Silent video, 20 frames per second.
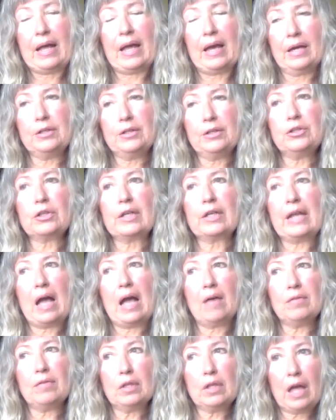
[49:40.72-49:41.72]
And you're going to
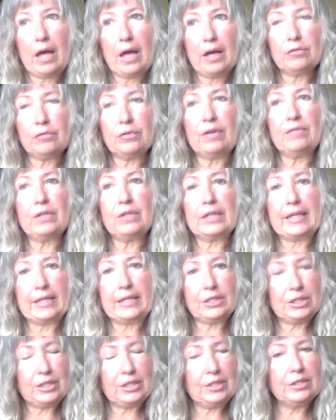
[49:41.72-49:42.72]
have a lot of
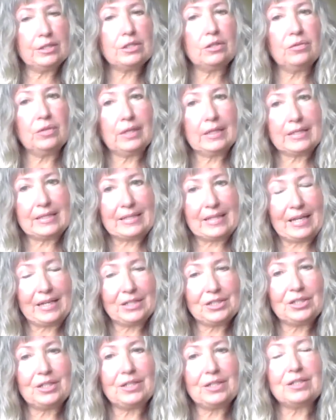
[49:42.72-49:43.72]
revelations and
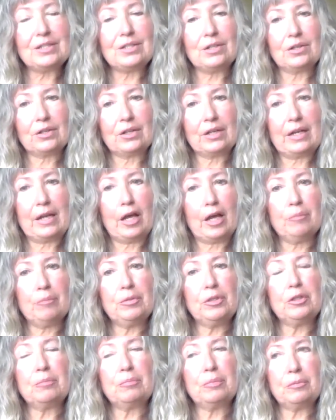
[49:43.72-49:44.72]
realizations that are going to
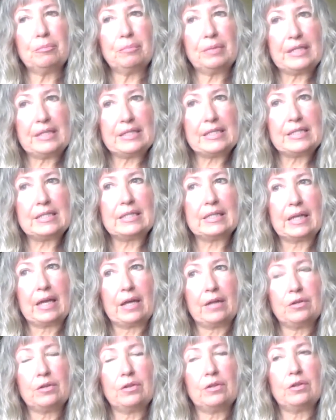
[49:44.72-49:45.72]
help you to put pieces
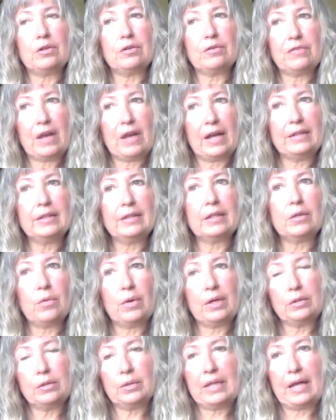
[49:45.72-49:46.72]
together that are finally
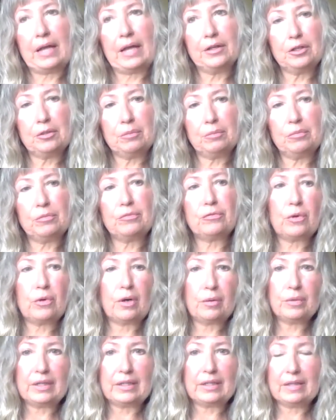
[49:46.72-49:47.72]
going to allow you to move
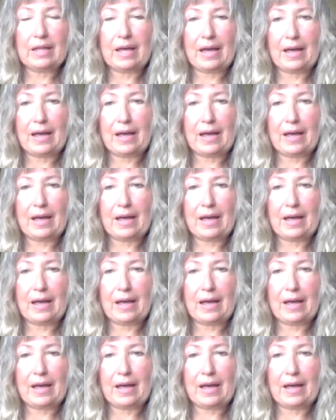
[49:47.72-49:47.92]
forward in